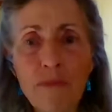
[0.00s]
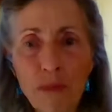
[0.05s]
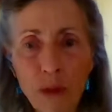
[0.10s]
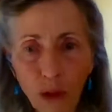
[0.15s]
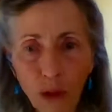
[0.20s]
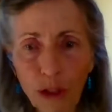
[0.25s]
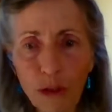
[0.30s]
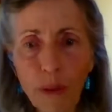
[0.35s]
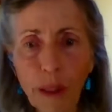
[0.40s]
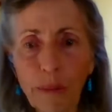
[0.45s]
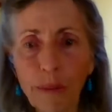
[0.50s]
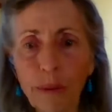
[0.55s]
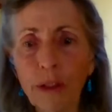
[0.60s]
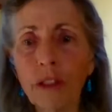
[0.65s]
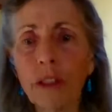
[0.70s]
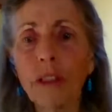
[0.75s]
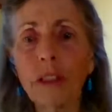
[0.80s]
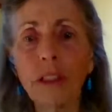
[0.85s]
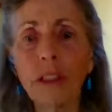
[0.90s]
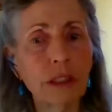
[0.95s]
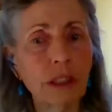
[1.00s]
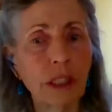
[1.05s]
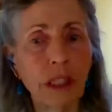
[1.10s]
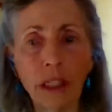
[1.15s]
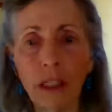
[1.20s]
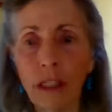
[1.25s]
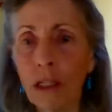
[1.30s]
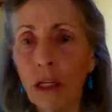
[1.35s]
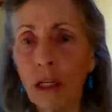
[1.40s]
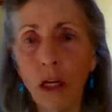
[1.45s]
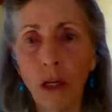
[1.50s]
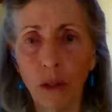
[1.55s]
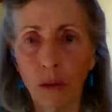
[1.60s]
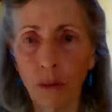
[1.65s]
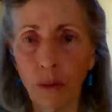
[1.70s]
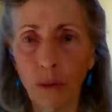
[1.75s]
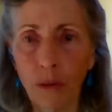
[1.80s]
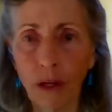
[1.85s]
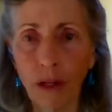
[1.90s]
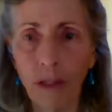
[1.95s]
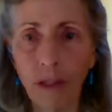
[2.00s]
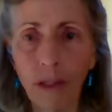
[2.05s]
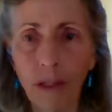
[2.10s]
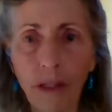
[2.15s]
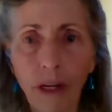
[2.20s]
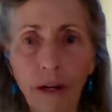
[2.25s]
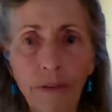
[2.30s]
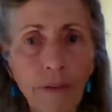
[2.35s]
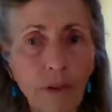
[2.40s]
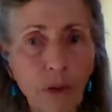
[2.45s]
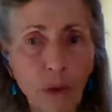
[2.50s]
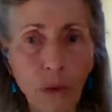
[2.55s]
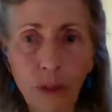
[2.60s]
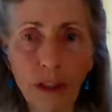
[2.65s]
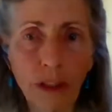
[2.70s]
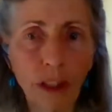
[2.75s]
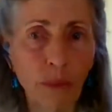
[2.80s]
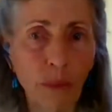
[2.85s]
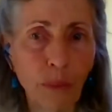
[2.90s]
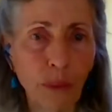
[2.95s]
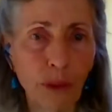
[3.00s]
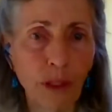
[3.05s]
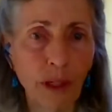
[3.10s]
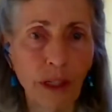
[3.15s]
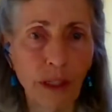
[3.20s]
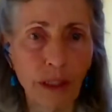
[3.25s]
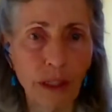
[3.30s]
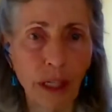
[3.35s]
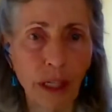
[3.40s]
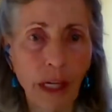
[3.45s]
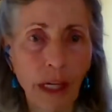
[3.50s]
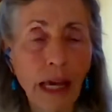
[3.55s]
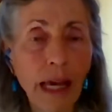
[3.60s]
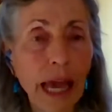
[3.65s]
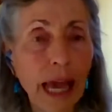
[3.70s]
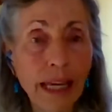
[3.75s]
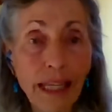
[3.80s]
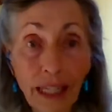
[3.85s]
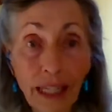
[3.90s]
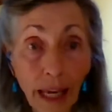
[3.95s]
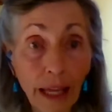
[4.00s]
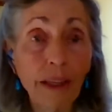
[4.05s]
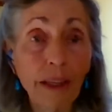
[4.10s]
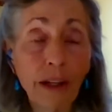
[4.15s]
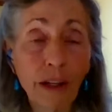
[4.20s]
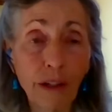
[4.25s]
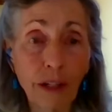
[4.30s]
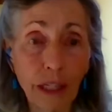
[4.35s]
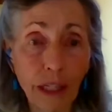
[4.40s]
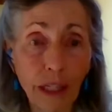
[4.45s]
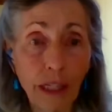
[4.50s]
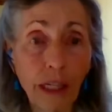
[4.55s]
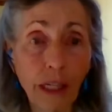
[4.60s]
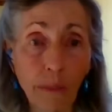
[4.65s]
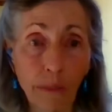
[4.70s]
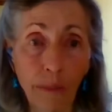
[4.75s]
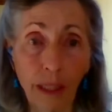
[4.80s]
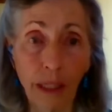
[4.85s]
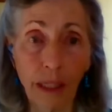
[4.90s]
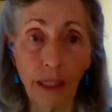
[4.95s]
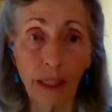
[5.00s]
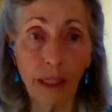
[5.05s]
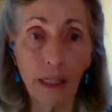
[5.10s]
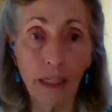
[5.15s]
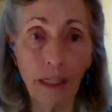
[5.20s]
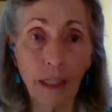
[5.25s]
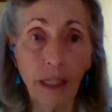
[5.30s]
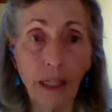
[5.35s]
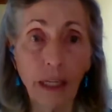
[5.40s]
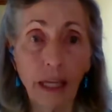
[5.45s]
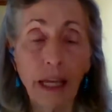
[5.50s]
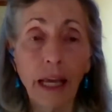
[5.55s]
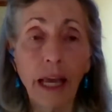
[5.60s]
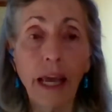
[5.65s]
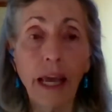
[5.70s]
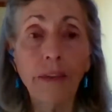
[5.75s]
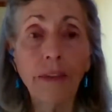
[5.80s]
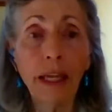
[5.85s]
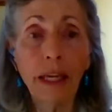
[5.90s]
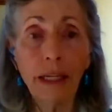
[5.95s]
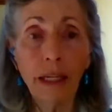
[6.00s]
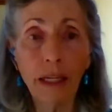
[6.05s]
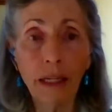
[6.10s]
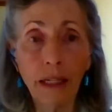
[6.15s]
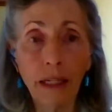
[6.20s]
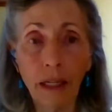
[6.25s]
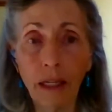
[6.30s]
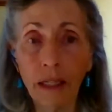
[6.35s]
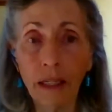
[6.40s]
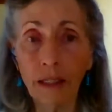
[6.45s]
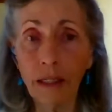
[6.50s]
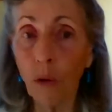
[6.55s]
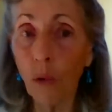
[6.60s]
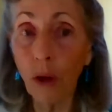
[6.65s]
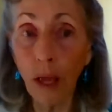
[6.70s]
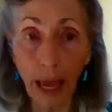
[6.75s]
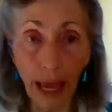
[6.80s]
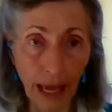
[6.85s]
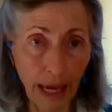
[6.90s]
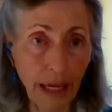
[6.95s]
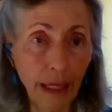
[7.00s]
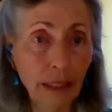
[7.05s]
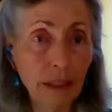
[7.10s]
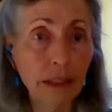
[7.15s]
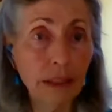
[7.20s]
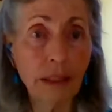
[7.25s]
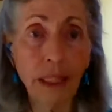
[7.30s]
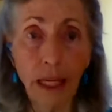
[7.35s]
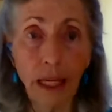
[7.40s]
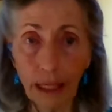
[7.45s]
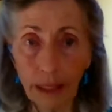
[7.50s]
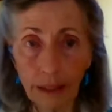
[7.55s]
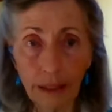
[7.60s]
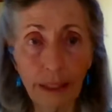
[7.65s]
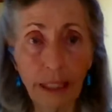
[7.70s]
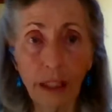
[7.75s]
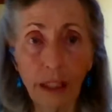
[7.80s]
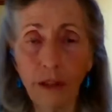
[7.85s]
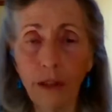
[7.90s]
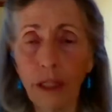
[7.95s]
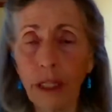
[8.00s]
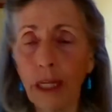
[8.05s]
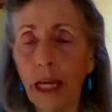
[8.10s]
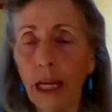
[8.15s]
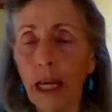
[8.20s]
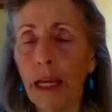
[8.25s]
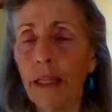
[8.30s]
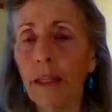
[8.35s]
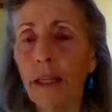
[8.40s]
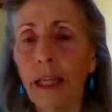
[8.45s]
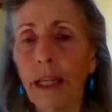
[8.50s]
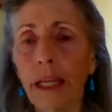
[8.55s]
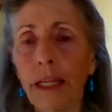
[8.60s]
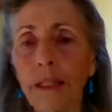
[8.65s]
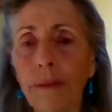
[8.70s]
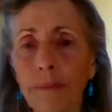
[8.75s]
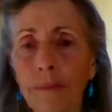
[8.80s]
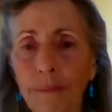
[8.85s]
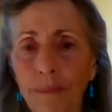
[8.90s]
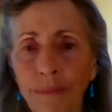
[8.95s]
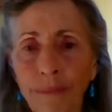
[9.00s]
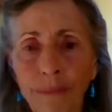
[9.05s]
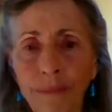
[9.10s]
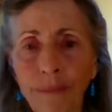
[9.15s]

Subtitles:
Most people are going to say, no, of course I wouldn't. And yet they're eating meat and they, or eggs and dairy, and they